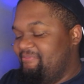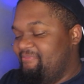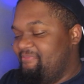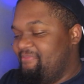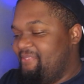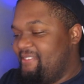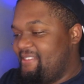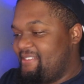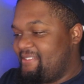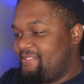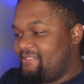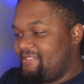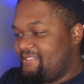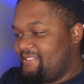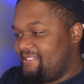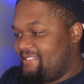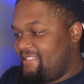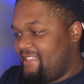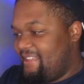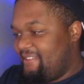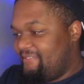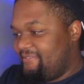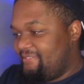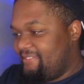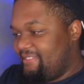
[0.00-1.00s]
This was
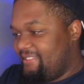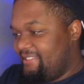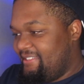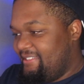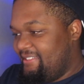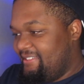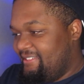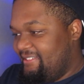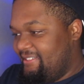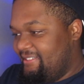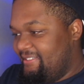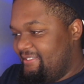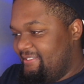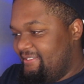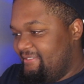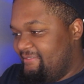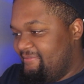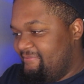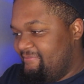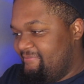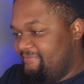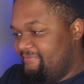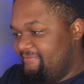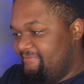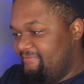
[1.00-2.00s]
definitely,
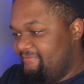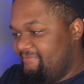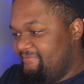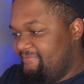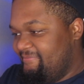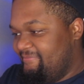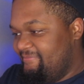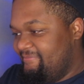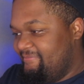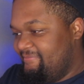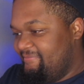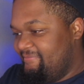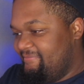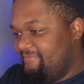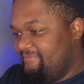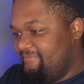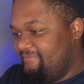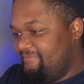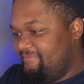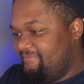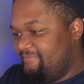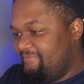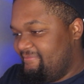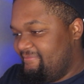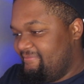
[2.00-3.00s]
it
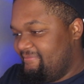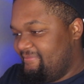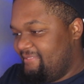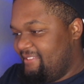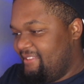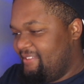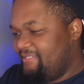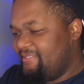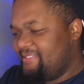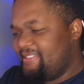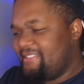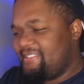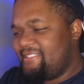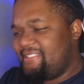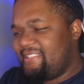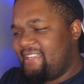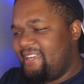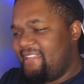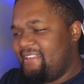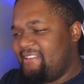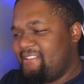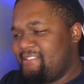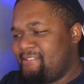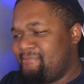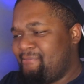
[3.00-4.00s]
was just kind
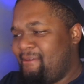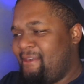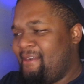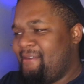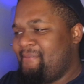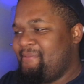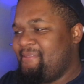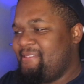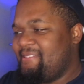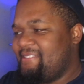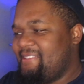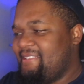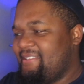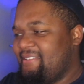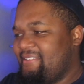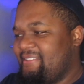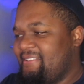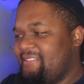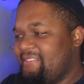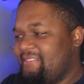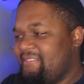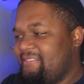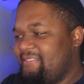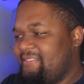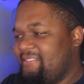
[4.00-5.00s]
of inspiring me to,
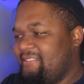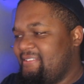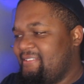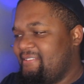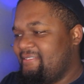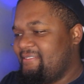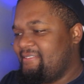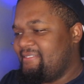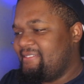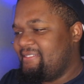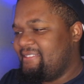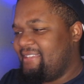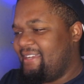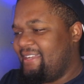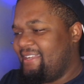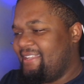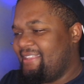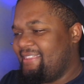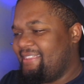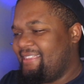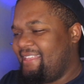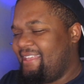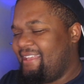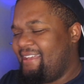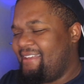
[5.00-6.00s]
you know, kind
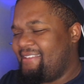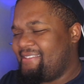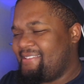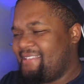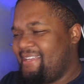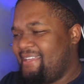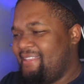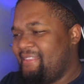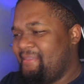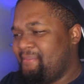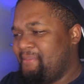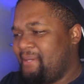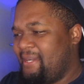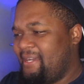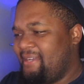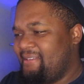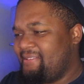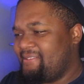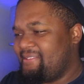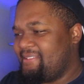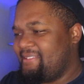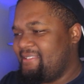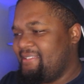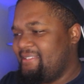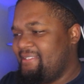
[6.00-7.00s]
of think outside the
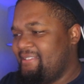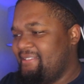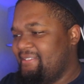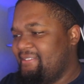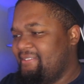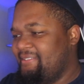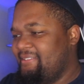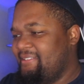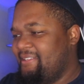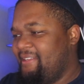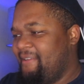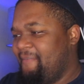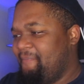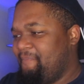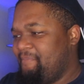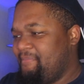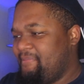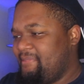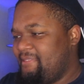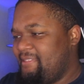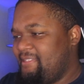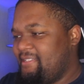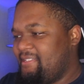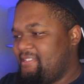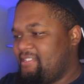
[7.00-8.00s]
box and
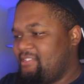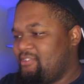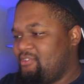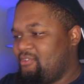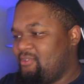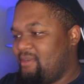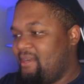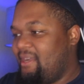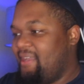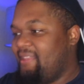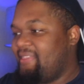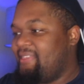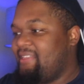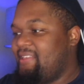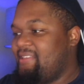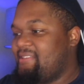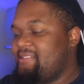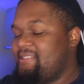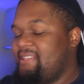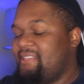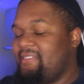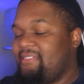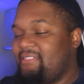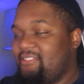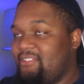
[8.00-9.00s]
just try things
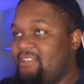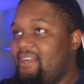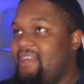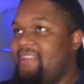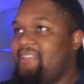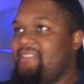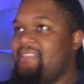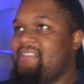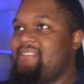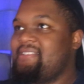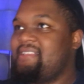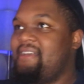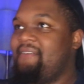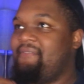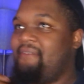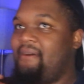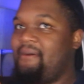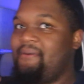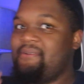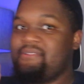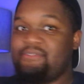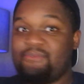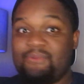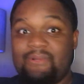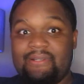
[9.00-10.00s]
I've
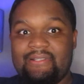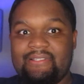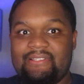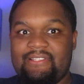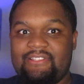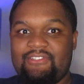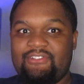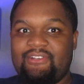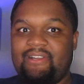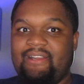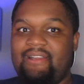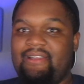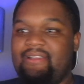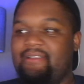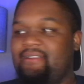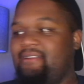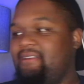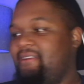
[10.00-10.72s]
always wanted to try.